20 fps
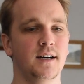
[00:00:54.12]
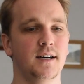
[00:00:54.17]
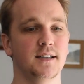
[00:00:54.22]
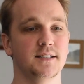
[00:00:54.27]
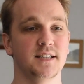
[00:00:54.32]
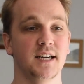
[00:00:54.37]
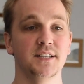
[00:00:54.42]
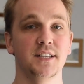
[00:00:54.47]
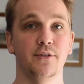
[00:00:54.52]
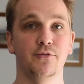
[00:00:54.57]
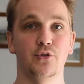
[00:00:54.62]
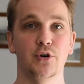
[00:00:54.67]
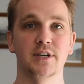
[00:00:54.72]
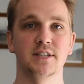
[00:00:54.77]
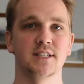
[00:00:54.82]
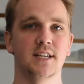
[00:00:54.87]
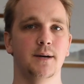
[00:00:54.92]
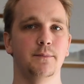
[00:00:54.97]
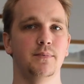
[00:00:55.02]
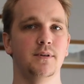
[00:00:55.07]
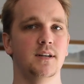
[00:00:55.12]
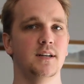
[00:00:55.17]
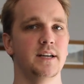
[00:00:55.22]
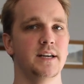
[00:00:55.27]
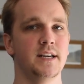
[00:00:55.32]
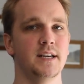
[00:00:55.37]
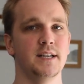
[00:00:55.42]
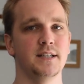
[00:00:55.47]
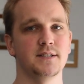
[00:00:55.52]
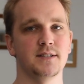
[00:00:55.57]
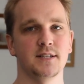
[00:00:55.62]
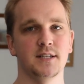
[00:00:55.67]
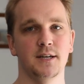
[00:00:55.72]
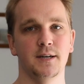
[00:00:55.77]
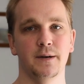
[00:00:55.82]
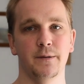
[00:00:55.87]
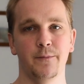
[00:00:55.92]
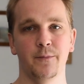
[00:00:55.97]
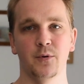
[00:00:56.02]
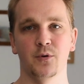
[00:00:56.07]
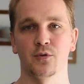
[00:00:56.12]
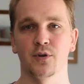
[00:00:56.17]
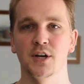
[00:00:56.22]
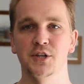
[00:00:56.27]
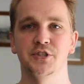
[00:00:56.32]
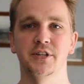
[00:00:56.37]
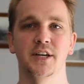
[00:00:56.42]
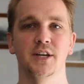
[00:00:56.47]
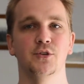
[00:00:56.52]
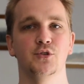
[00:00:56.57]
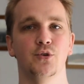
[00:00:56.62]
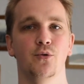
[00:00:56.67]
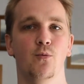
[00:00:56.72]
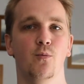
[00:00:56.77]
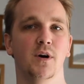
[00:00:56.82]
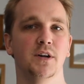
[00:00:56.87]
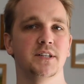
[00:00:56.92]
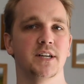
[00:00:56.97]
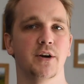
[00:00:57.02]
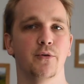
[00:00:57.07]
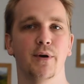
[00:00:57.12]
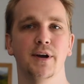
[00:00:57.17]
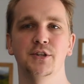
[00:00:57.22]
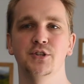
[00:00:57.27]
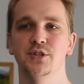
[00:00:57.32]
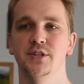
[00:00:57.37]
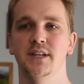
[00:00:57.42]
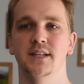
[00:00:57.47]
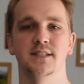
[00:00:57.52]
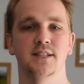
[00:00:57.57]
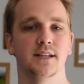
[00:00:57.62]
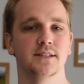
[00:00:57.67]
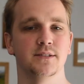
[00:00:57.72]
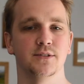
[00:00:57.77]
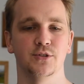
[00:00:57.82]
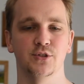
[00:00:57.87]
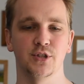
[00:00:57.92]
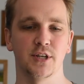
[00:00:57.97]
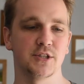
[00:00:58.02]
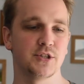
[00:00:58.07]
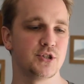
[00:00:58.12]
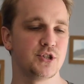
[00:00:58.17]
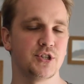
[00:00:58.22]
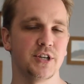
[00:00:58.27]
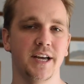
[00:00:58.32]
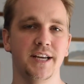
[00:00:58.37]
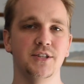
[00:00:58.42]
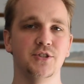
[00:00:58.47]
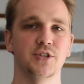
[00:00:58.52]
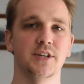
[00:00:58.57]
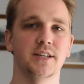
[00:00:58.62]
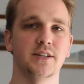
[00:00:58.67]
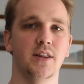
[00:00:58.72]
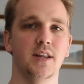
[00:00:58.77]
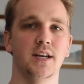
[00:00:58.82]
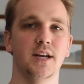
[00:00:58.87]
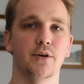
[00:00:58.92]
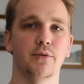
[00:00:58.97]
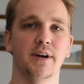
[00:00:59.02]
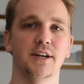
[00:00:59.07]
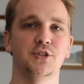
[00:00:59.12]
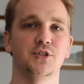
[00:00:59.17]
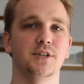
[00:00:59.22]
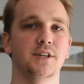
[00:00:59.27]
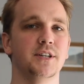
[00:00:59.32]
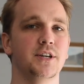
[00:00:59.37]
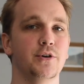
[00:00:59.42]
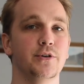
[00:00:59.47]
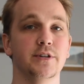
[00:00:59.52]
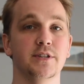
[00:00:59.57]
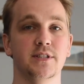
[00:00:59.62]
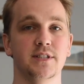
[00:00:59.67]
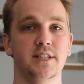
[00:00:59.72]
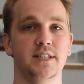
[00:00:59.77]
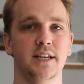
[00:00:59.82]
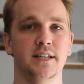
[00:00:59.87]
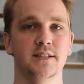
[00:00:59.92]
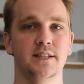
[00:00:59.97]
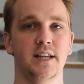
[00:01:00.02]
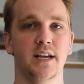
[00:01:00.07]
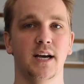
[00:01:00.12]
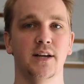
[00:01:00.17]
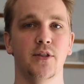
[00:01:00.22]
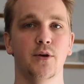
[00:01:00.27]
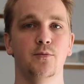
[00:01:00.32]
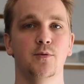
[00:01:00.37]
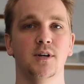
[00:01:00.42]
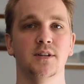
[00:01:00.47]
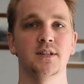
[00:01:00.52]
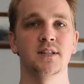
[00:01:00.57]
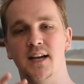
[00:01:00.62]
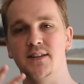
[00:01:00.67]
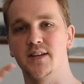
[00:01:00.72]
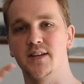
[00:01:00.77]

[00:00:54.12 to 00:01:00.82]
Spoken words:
Tanya, for example, is rushing into one direction and then just changing the direction and goes in the other one, and